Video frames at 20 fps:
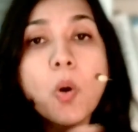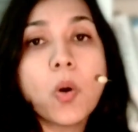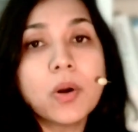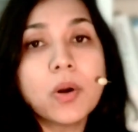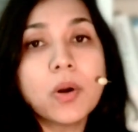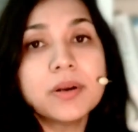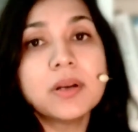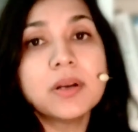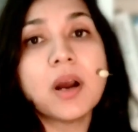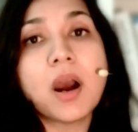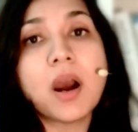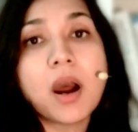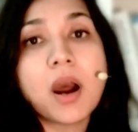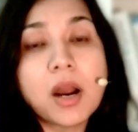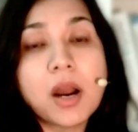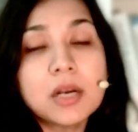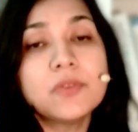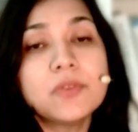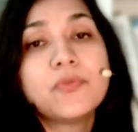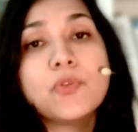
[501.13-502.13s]
or
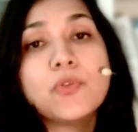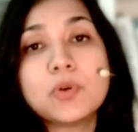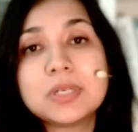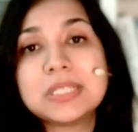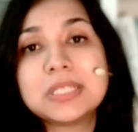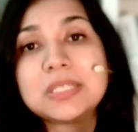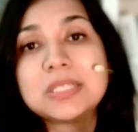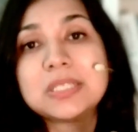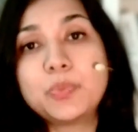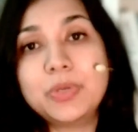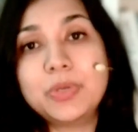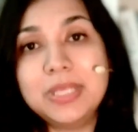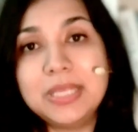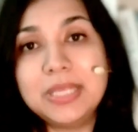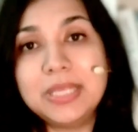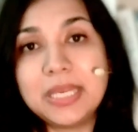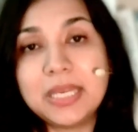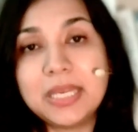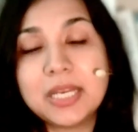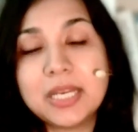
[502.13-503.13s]
heart-focused
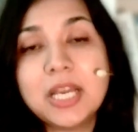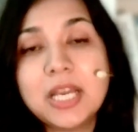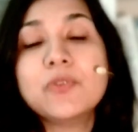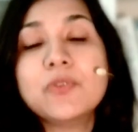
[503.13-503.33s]
breathing,